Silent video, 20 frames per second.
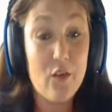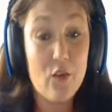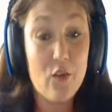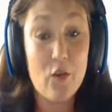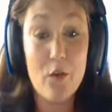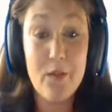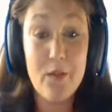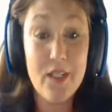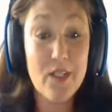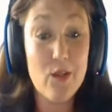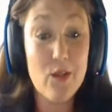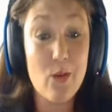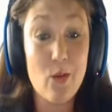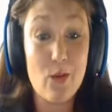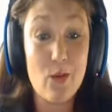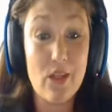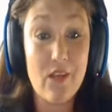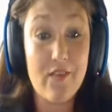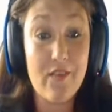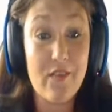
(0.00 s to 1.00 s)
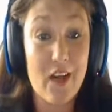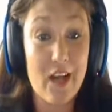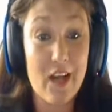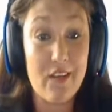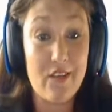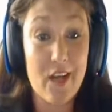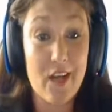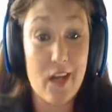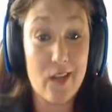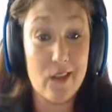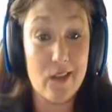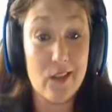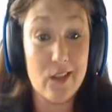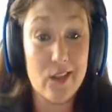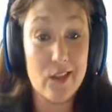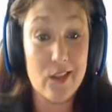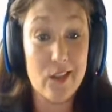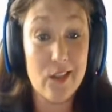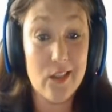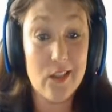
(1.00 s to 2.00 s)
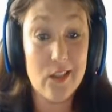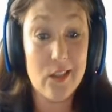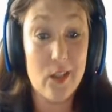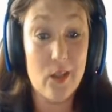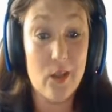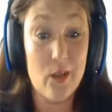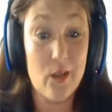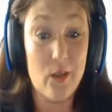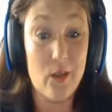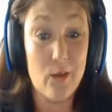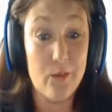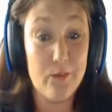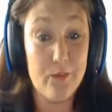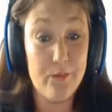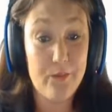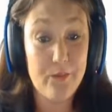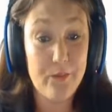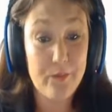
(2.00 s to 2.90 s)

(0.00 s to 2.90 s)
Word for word: Throwies were only five dollars. So,